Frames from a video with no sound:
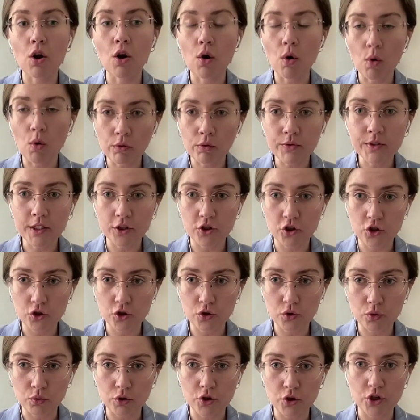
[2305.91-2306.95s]
of such
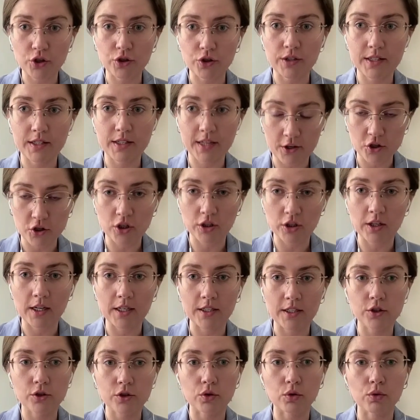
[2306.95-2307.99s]
torture,
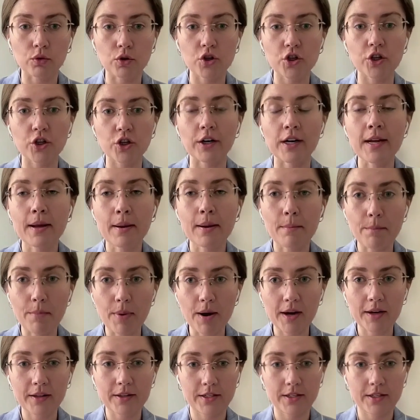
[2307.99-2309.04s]
sexualized torture,
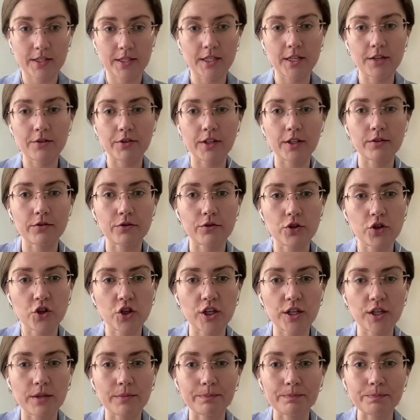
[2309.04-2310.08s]
by the Syrian
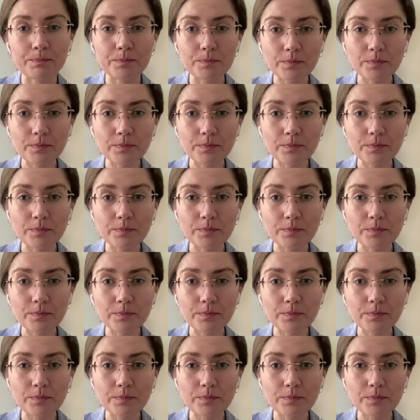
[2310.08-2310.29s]
regime.